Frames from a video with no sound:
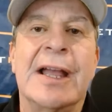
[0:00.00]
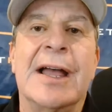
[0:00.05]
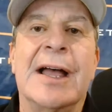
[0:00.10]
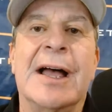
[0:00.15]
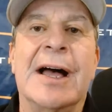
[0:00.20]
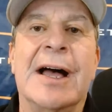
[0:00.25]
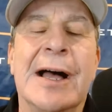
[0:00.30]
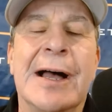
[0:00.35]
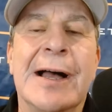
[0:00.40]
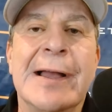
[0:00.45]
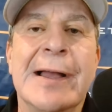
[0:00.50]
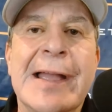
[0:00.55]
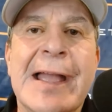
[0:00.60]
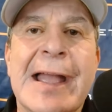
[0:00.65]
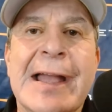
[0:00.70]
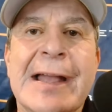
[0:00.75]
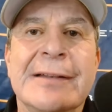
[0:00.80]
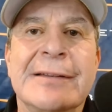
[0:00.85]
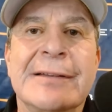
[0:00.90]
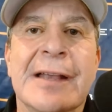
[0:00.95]

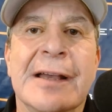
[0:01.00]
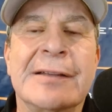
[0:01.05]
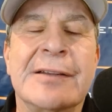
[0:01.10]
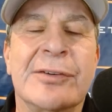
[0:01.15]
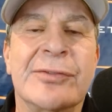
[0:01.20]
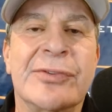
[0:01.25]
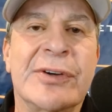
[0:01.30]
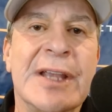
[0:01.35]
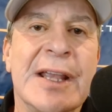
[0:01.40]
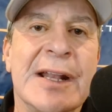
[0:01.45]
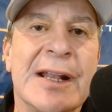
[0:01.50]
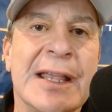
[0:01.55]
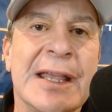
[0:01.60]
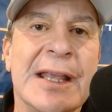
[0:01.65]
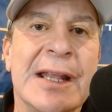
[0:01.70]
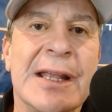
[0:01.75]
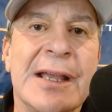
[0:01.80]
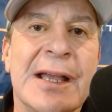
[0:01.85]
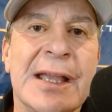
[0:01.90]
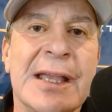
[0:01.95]
Don't forget, I
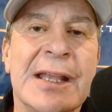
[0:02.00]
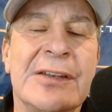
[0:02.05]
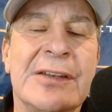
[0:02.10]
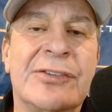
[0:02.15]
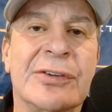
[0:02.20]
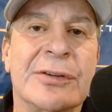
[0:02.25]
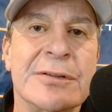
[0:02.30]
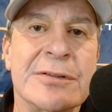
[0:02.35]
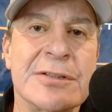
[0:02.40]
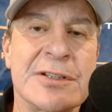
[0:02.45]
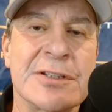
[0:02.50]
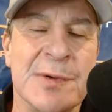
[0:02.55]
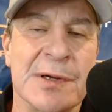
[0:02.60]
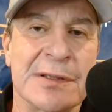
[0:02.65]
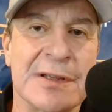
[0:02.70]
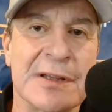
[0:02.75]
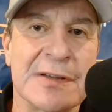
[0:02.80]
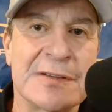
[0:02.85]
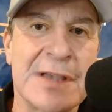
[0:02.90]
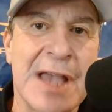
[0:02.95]
got a children's
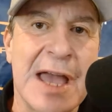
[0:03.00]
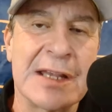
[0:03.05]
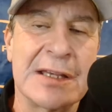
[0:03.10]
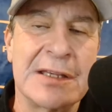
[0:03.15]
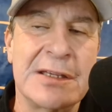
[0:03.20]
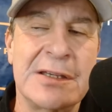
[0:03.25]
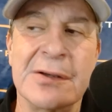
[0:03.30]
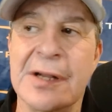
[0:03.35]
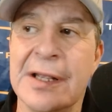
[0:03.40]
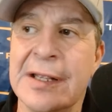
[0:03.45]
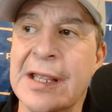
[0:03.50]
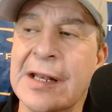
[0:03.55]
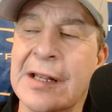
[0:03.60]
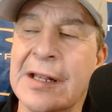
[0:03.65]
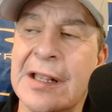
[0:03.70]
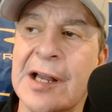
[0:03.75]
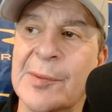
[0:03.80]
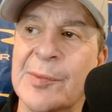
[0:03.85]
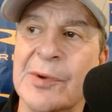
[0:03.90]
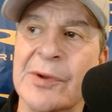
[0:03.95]
book that's kind of cute. I got a
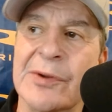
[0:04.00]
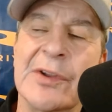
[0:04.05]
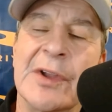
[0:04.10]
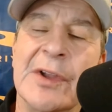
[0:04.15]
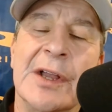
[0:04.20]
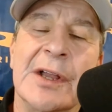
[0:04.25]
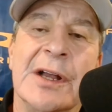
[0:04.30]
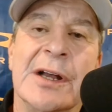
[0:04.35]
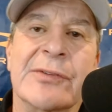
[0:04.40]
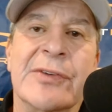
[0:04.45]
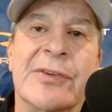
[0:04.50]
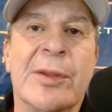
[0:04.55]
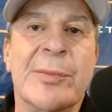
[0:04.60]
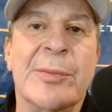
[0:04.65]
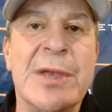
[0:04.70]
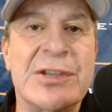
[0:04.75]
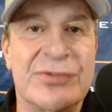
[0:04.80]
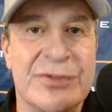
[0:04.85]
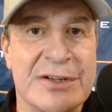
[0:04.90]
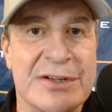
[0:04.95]
couple of
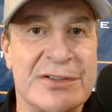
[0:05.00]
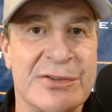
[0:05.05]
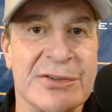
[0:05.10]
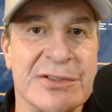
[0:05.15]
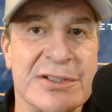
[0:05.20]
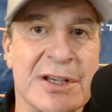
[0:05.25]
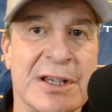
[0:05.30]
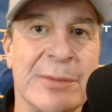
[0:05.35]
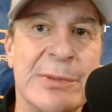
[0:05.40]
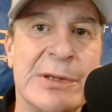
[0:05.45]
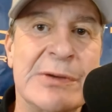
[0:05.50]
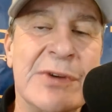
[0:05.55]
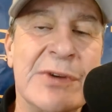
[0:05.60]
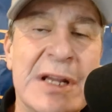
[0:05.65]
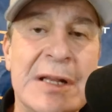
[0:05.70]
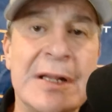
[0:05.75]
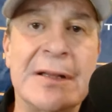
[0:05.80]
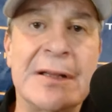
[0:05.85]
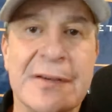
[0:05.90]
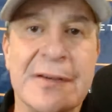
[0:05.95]
elementary schools I'm going to be
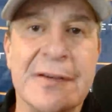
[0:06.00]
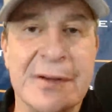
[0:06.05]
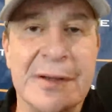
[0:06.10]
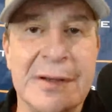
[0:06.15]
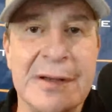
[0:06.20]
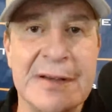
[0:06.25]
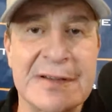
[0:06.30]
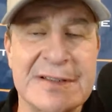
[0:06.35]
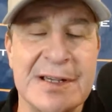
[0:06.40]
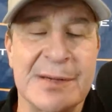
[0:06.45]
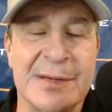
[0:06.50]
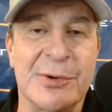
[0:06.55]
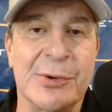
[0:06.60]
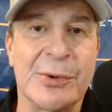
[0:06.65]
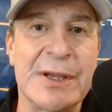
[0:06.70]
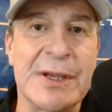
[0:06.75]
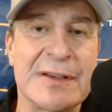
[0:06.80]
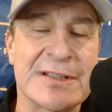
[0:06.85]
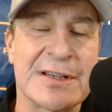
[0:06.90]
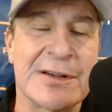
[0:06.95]
reading to in the next couple of
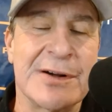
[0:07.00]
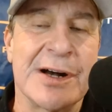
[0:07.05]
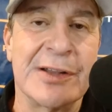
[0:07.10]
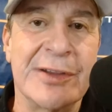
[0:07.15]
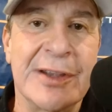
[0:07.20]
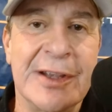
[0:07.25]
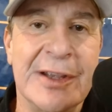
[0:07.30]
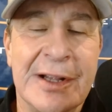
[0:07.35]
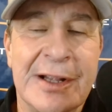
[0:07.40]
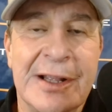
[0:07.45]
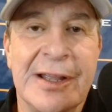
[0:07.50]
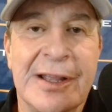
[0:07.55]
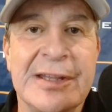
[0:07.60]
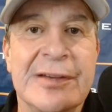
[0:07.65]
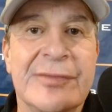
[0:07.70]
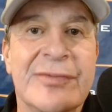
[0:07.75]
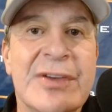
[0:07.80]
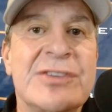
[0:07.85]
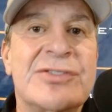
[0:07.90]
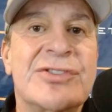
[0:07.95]
weeks called
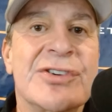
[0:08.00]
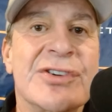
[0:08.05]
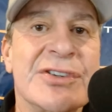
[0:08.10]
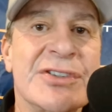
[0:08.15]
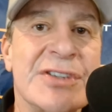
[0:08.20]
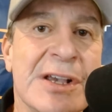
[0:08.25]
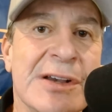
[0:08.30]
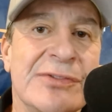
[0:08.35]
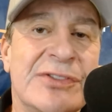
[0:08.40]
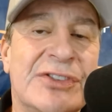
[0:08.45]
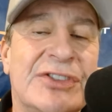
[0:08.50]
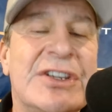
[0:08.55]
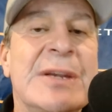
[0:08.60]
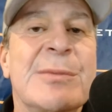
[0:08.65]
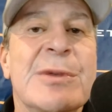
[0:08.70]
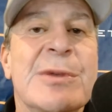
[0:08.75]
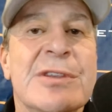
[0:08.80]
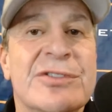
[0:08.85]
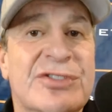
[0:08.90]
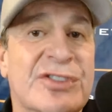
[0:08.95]
The Adventures of
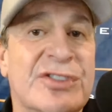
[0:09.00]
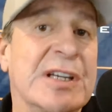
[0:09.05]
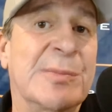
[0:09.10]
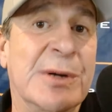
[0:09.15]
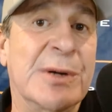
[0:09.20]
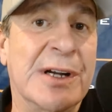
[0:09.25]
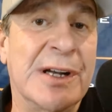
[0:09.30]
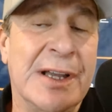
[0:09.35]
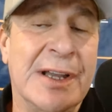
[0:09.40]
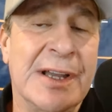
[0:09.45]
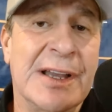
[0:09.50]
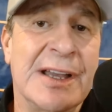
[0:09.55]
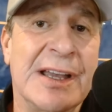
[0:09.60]
Shima the Sheba.